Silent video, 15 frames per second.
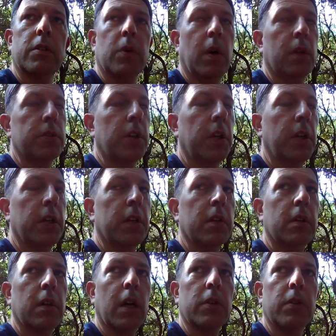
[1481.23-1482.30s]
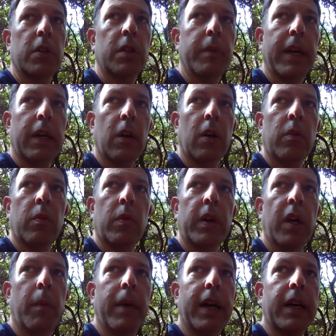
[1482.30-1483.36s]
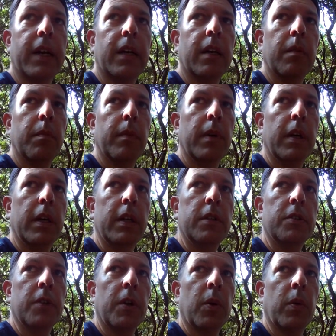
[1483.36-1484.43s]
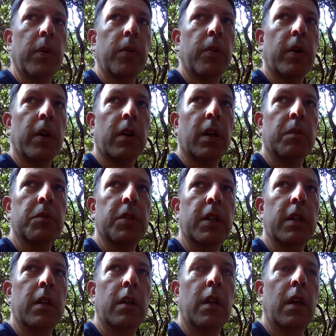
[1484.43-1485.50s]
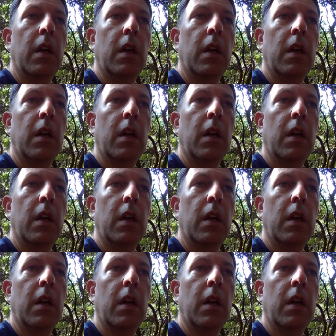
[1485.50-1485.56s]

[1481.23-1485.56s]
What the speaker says: So I'll show you, I'll turn you back on when we go back up and show you where the trail comes in.